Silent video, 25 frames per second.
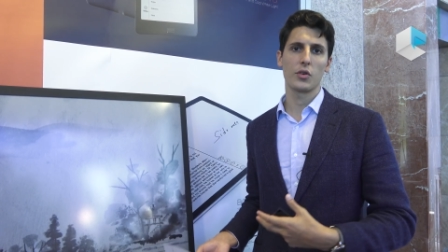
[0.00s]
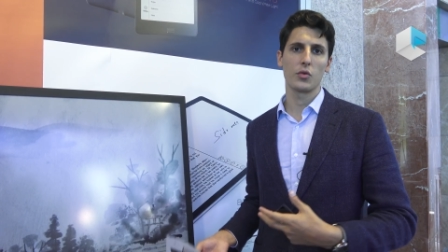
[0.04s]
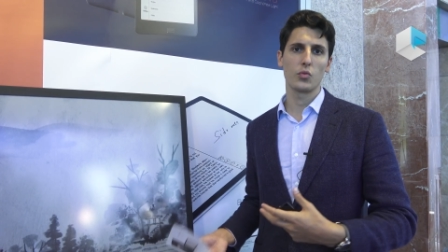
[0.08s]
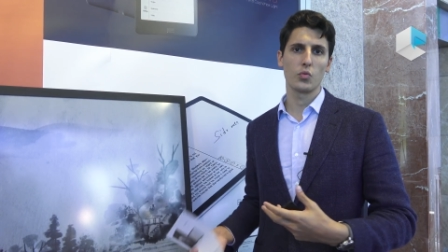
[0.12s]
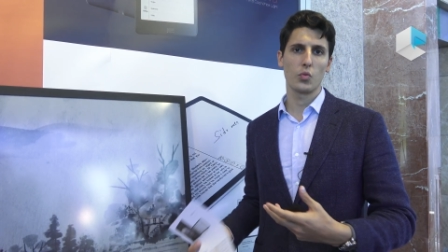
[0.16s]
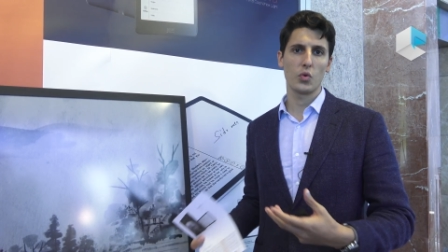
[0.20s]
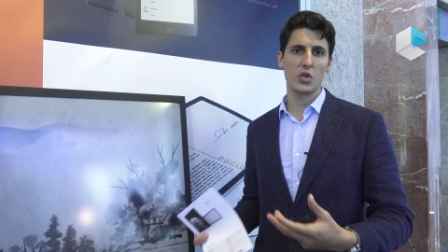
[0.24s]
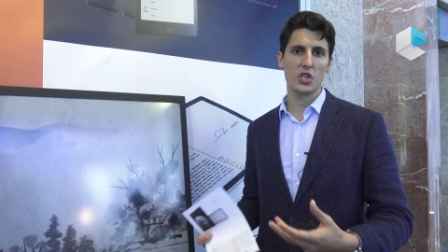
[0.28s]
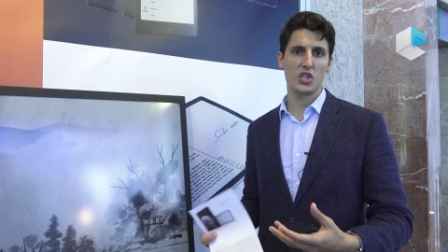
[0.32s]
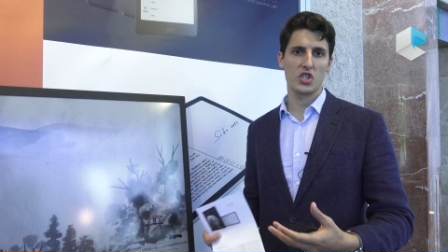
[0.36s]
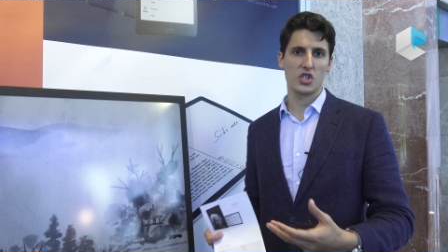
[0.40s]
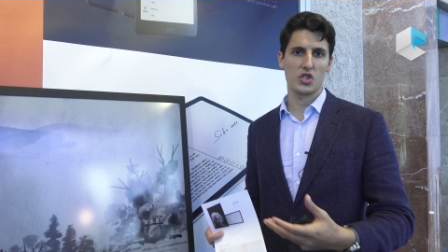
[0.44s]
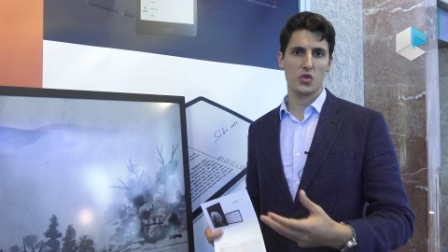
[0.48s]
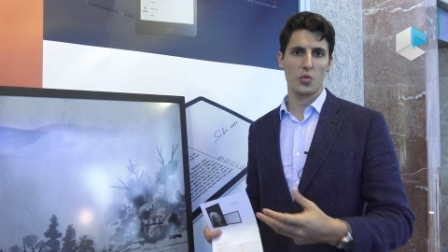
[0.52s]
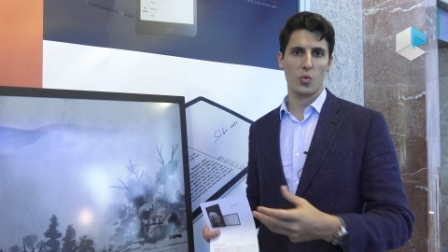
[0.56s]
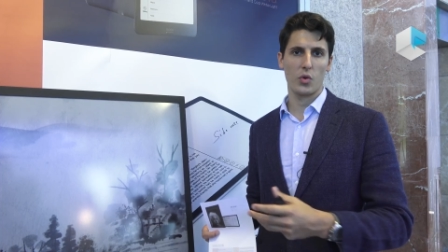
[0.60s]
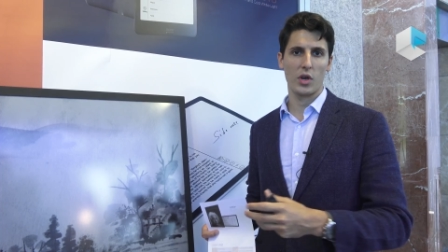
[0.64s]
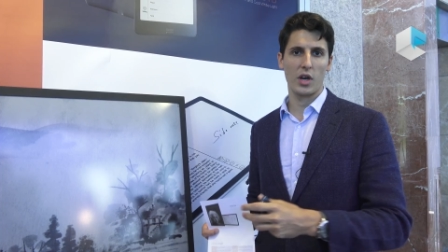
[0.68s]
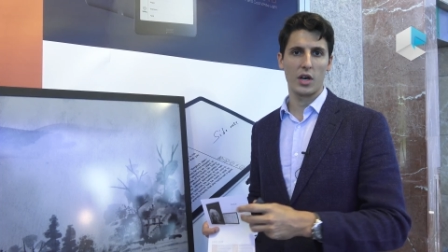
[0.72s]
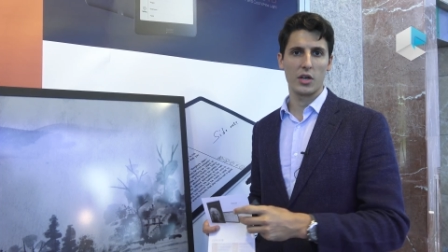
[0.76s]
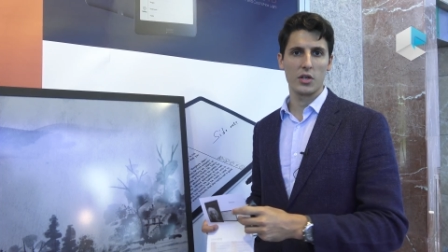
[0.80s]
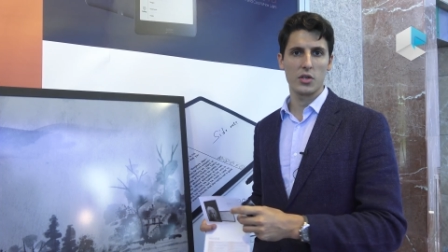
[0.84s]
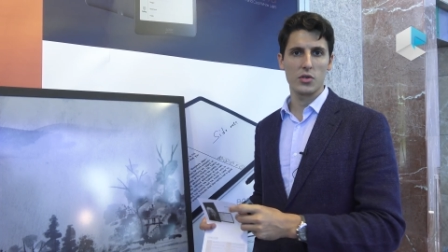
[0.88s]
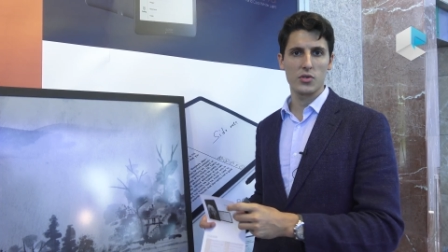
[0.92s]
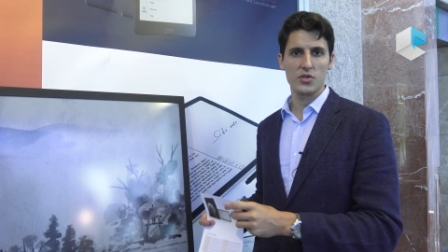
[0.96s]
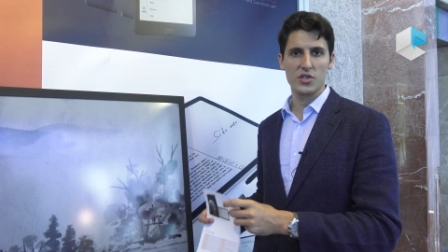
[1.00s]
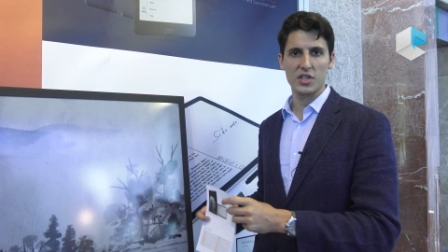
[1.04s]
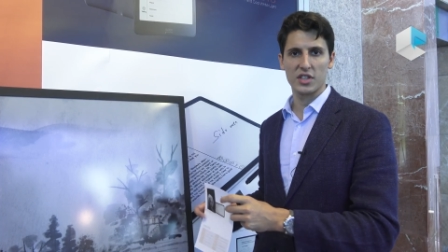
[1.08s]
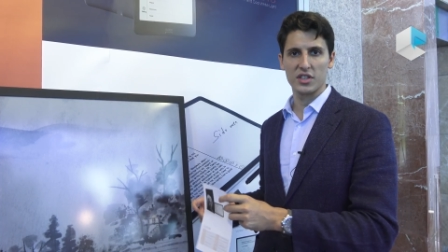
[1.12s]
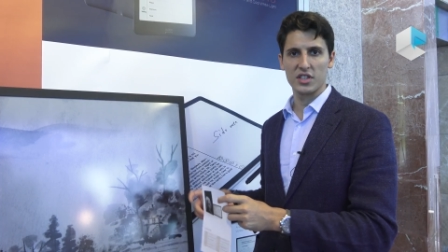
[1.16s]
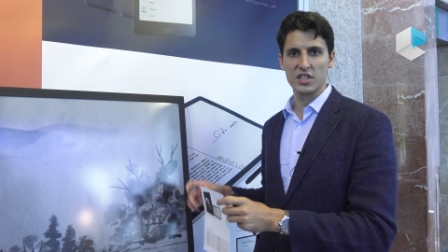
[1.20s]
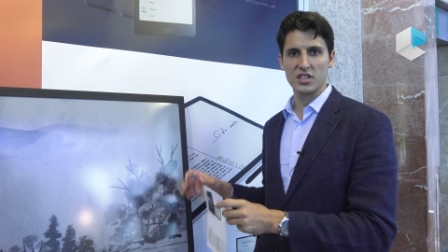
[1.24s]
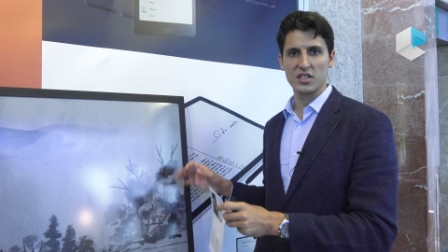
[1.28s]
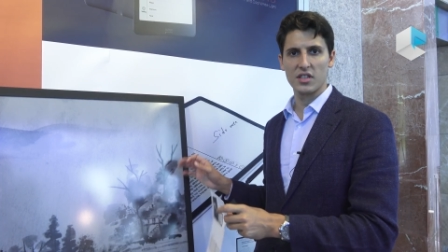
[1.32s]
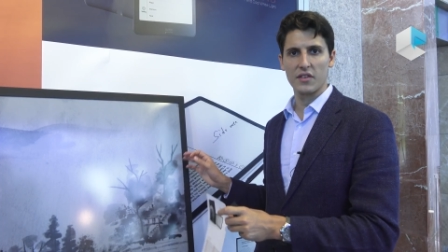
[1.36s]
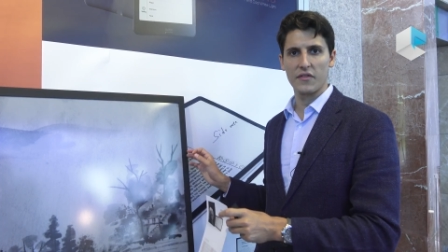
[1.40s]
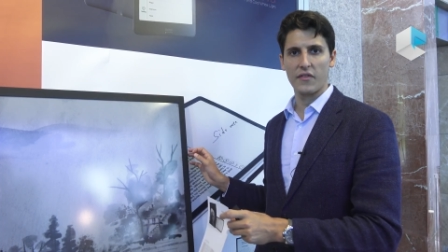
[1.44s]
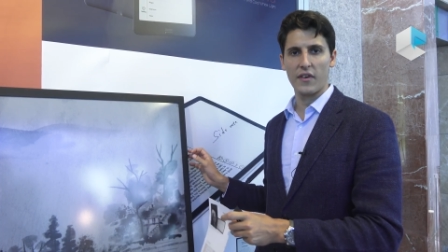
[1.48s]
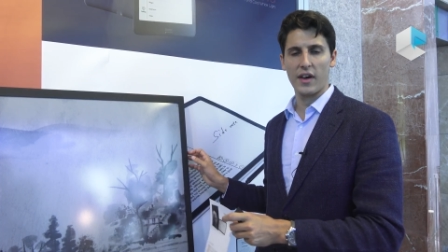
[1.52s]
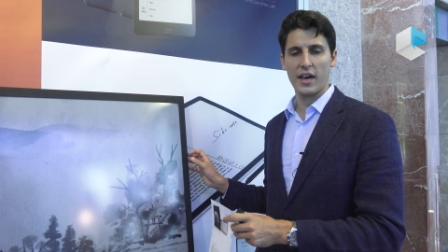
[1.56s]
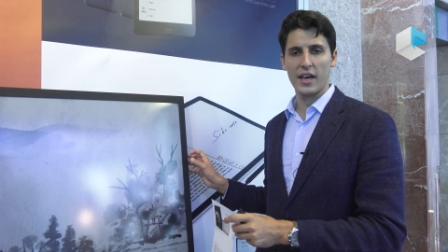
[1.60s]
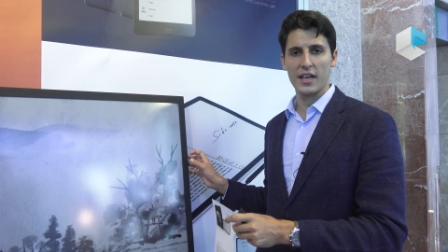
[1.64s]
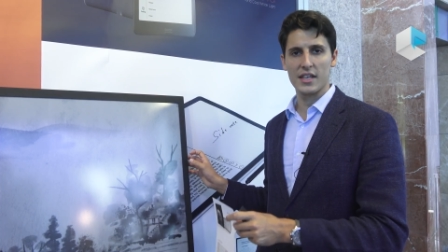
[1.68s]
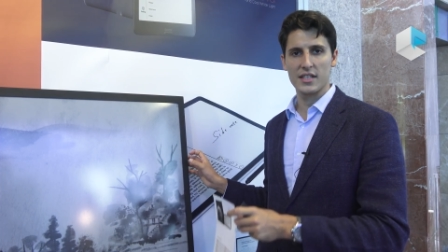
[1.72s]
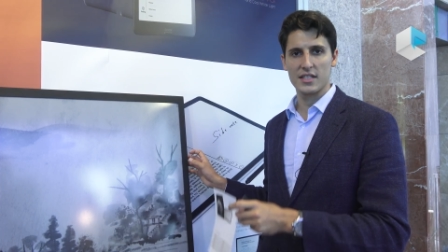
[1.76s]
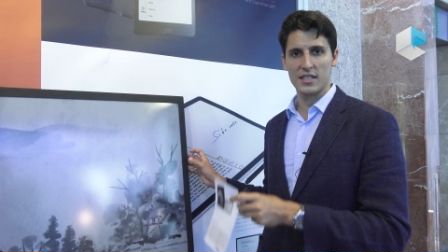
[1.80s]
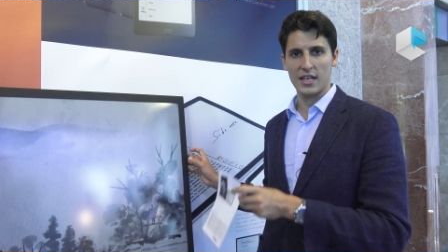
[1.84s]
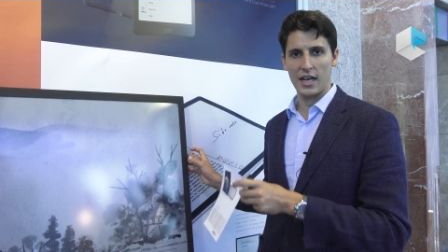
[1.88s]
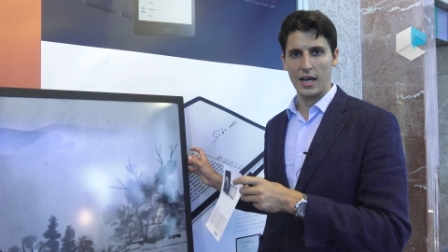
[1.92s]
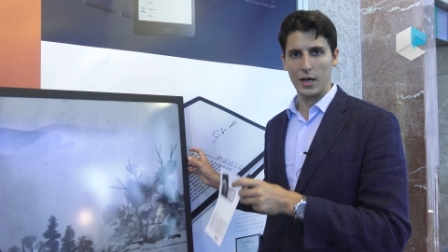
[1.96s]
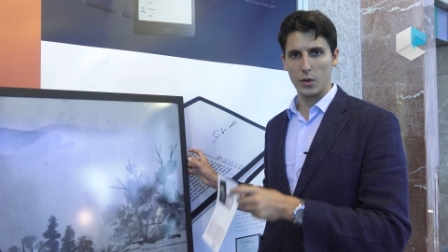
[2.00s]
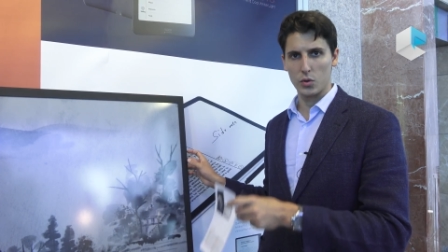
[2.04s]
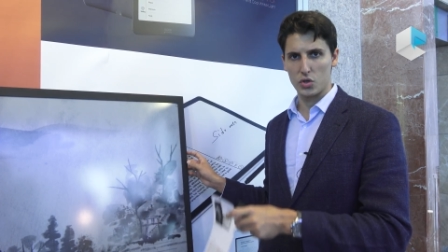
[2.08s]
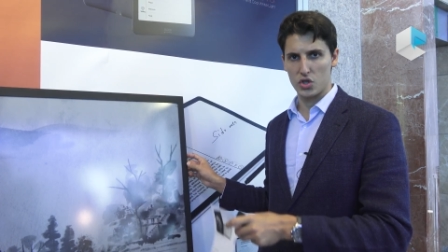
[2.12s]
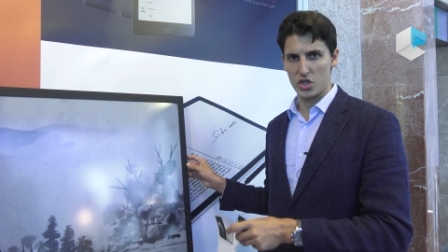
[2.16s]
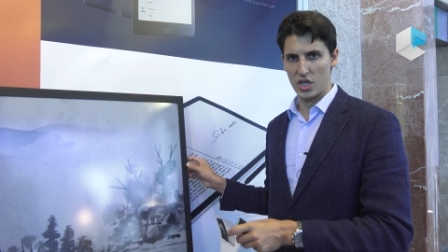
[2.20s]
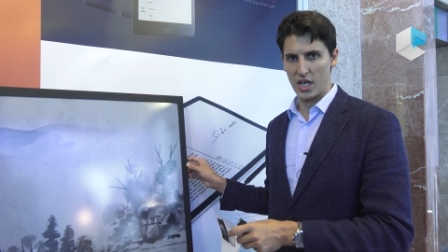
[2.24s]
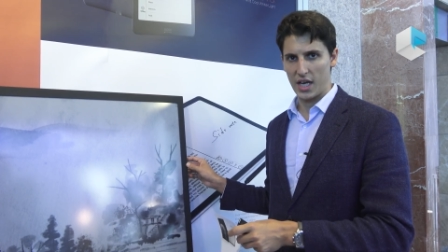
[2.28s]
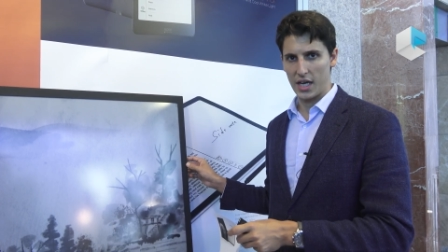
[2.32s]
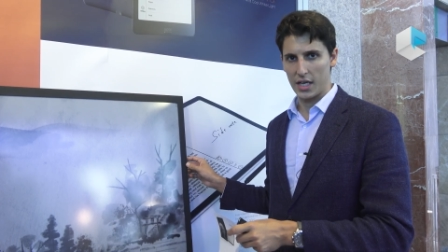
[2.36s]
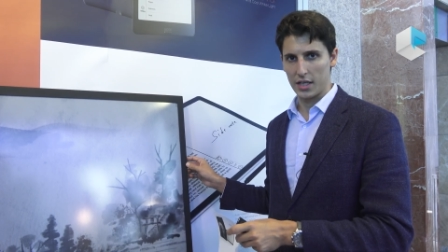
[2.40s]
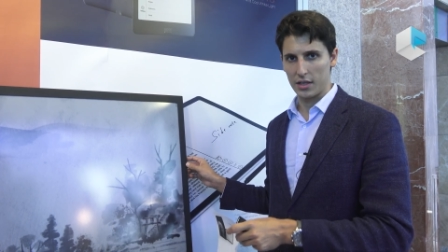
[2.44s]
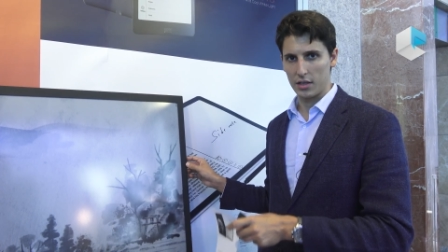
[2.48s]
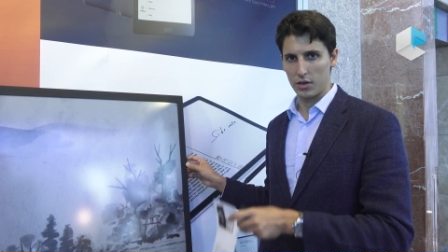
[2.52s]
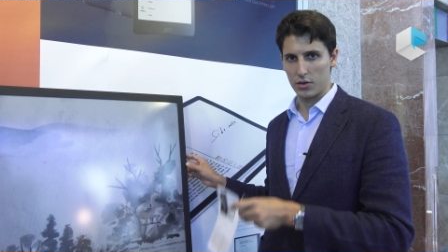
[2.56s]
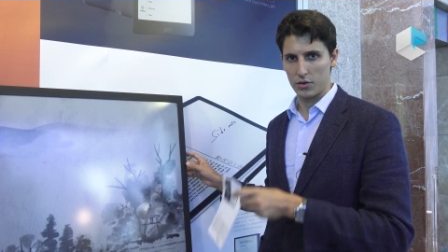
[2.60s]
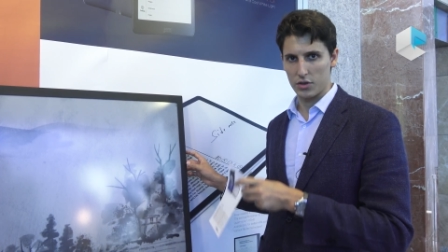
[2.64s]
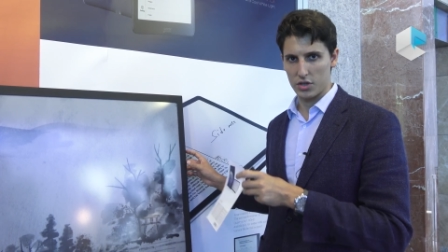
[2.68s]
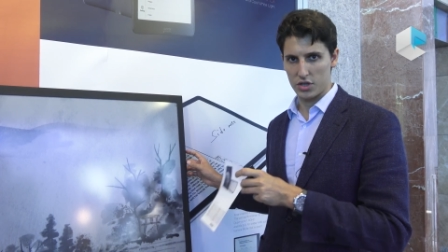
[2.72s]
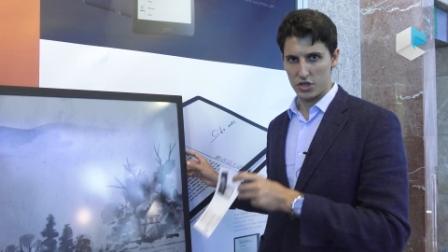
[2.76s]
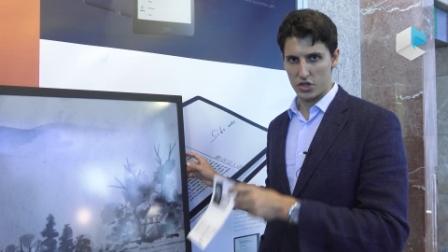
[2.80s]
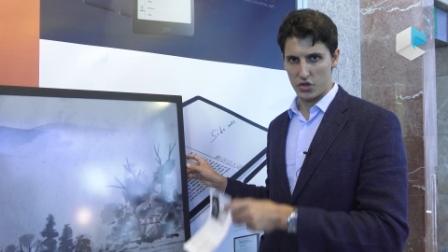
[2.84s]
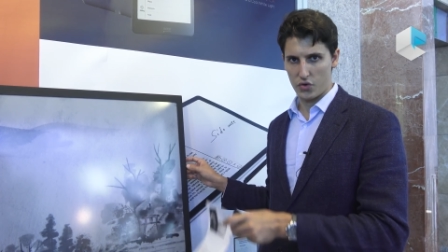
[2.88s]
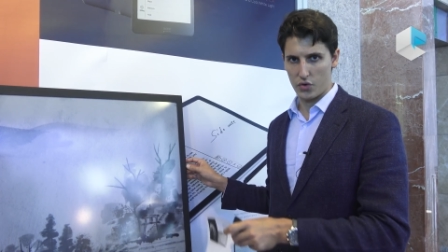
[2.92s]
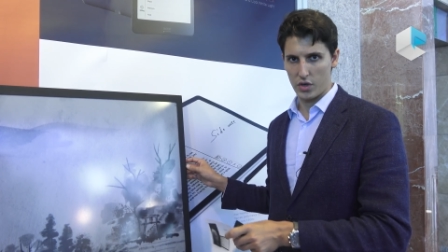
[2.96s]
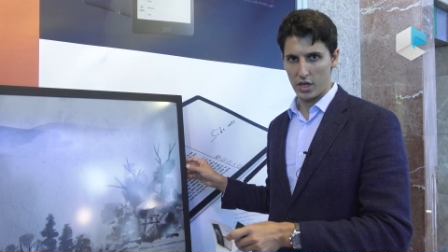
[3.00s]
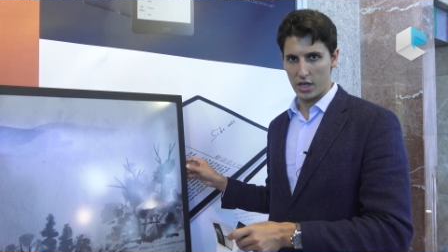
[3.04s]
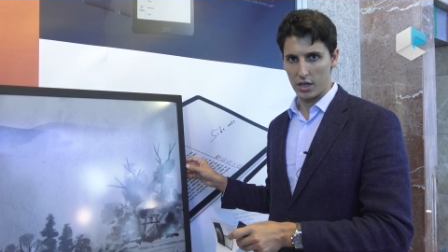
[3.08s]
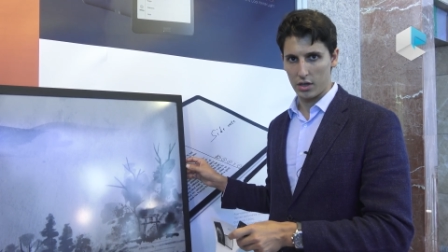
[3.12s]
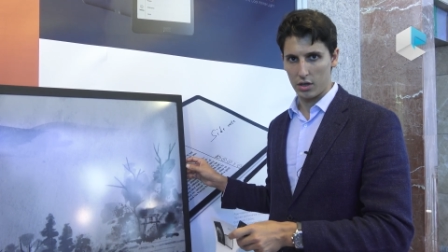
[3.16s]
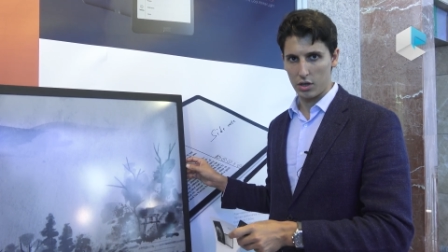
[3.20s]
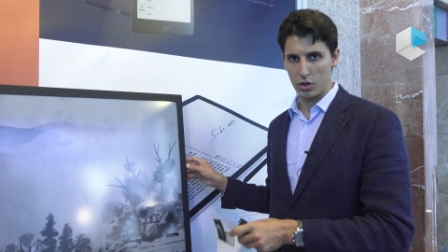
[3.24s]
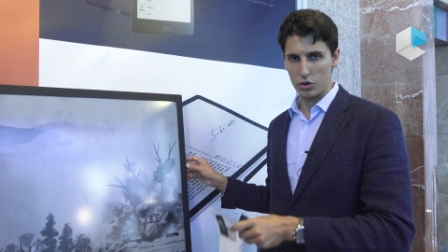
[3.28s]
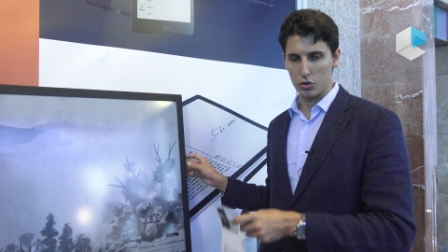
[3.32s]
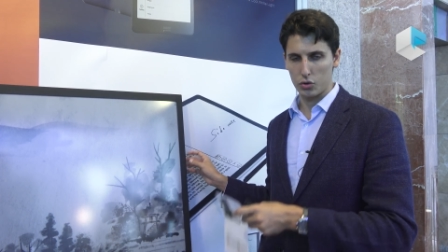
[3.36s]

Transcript: in which we are using this device outside on the street